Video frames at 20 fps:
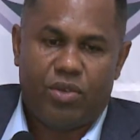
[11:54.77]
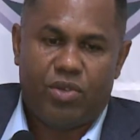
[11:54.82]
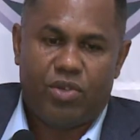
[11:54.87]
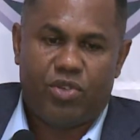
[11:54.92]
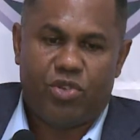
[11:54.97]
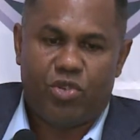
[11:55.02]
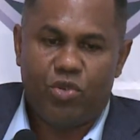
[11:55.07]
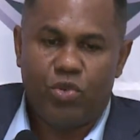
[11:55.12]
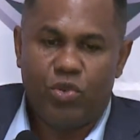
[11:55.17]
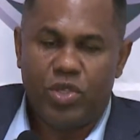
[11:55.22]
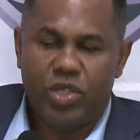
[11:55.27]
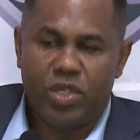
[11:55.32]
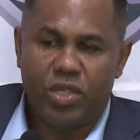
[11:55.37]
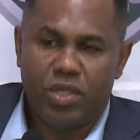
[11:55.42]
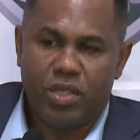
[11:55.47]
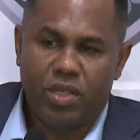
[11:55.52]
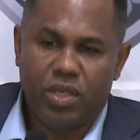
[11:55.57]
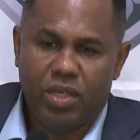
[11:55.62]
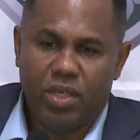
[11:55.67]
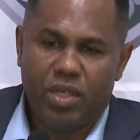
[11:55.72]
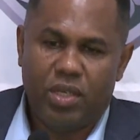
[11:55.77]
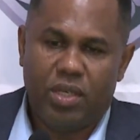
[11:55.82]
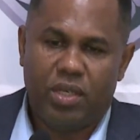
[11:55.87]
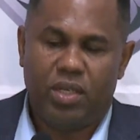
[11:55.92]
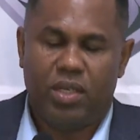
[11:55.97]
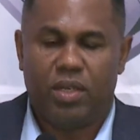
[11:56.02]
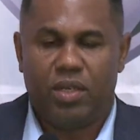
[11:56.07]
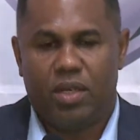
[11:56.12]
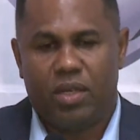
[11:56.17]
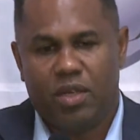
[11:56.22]
to
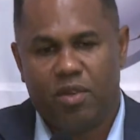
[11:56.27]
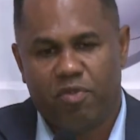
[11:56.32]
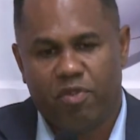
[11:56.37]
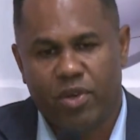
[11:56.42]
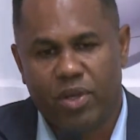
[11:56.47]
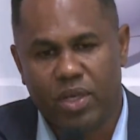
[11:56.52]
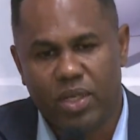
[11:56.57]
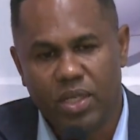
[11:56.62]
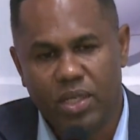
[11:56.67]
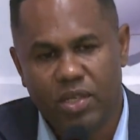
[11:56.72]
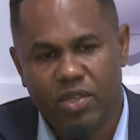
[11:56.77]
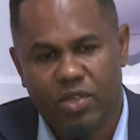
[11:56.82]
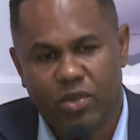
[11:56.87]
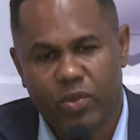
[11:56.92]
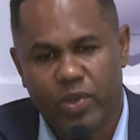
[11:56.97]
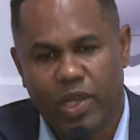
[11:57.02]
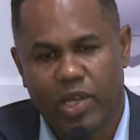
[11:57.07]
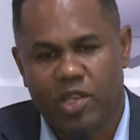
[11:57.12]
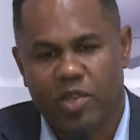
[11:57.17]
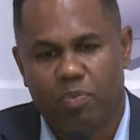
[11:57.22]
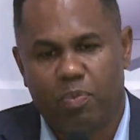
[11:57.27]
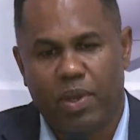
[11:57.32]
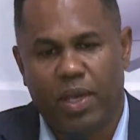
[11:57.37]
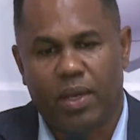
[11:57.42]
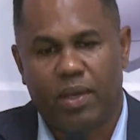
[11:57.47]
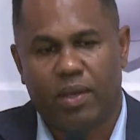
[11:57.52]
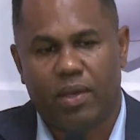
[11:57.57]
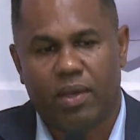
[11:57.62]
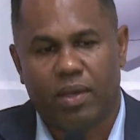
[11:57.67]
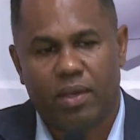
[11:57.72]
the different leagues. We
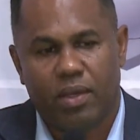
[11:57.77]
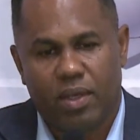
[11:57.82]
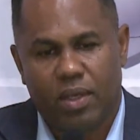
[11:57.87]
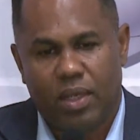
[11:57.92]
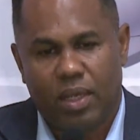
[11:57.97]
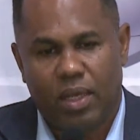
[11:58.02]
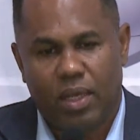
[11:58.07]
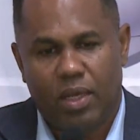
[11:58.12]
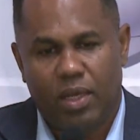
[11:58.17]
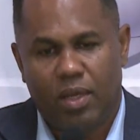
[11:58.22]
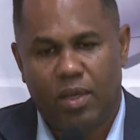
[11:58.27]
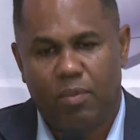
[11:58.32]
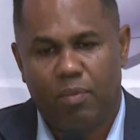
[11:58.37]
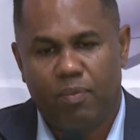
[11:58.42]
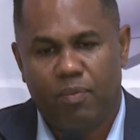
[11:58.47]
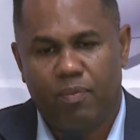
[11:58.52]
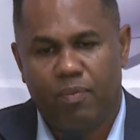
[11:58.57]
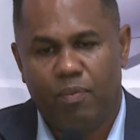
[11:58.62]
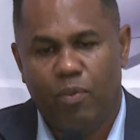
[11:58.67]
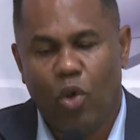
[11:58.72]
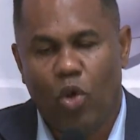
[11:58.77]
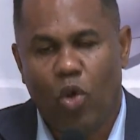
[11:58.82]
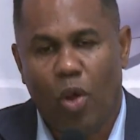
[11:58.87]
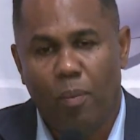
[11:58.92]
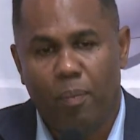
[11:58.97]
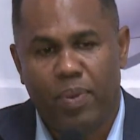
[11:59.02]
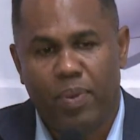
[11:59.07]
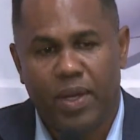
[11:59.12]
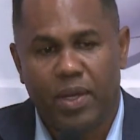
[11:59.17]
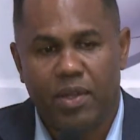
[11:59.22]
expect more
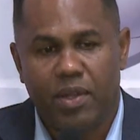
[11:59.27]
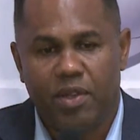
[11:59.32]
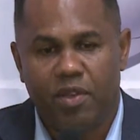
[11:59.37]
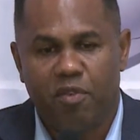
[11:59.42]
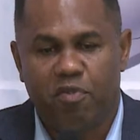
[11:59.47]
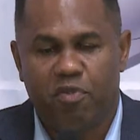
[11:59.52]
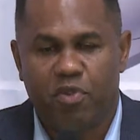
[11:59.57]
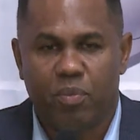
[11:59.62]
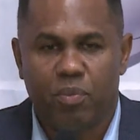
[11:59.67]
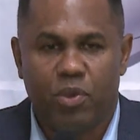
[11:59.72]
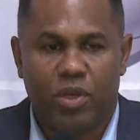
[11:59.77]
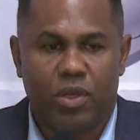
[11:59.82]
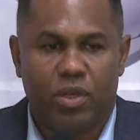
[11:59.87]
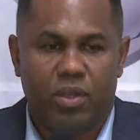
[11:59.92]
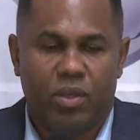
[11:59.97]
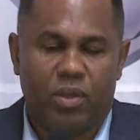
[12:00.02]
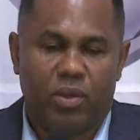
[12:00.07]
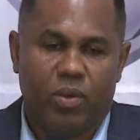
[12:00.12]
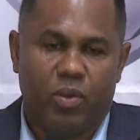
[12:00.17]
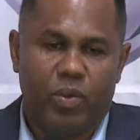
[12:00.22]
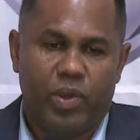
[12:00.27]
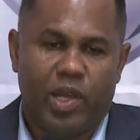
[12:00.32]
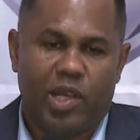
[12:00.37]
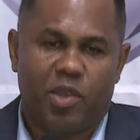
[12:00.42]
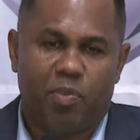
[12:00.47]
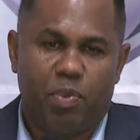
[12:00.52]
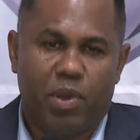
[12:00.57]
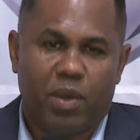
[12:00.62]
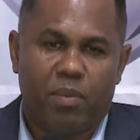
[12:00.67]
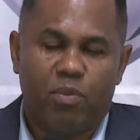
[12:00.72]
competitive football. We
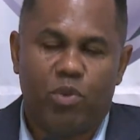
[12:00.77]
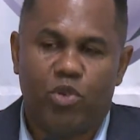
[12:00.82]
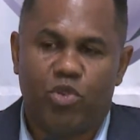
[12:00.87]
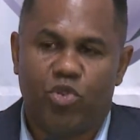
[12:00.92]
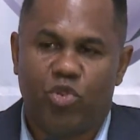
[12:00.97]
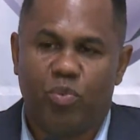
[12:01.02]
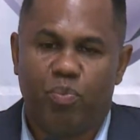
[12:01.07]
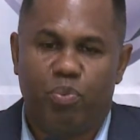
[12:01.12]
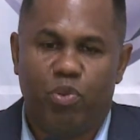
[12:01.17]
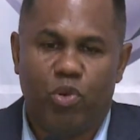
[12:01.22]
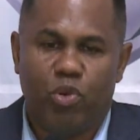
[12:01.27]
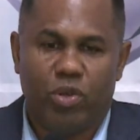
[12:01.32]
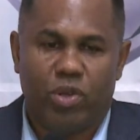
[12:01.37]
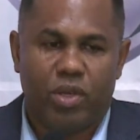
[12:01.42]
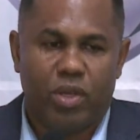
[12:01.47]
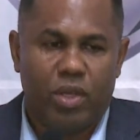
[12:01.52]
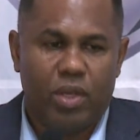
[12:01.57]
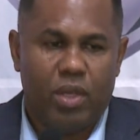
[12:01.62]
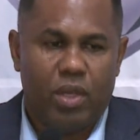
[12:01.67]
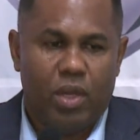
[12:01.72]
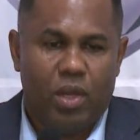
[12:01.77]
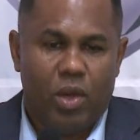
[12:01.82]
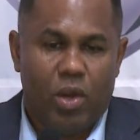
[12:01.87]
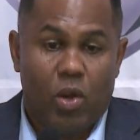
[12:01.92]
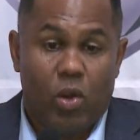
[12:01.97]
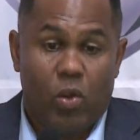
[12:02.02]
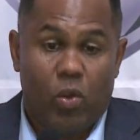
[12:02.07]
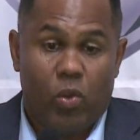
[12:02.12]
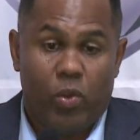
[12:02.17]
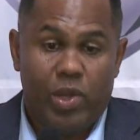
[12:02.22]
expect more support.
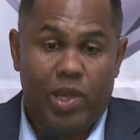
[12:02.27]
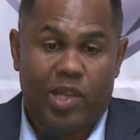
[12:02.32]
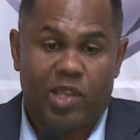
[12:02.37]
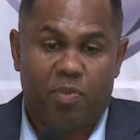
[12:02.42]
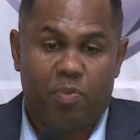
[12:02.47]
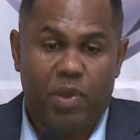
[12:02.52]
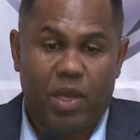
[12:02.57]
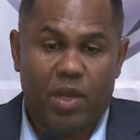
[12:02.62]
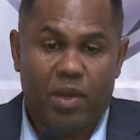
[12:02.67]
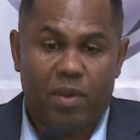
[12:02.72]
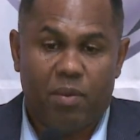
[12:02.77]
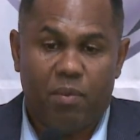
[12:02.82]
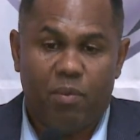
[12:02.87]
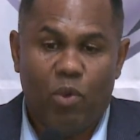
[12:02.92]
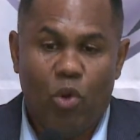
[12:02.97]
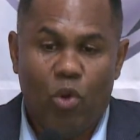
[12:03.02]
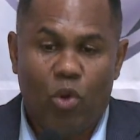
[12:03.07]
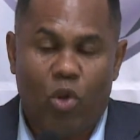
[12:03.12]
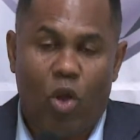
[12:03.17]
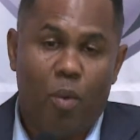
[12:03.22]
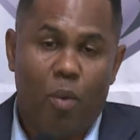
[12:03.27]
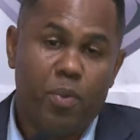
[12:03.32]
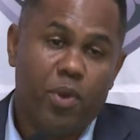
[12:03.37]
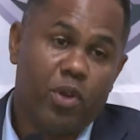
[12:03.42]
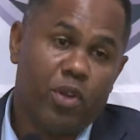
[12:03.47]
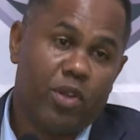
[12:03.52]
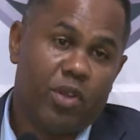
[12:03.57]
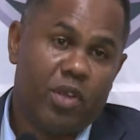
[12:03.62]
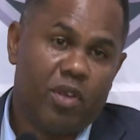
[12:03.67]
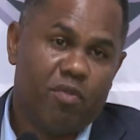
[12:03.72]
We expect more
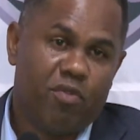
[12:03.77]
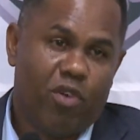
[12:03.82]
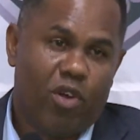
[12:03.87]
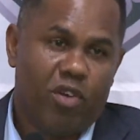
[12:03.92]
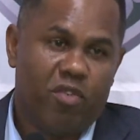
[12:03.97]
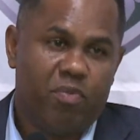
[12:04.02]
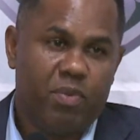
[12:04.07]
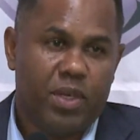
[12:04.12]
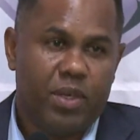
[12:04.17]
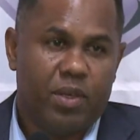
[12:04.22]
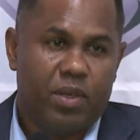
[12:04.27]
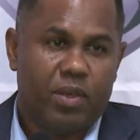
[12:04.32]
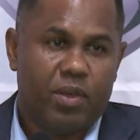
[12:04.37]
community involvement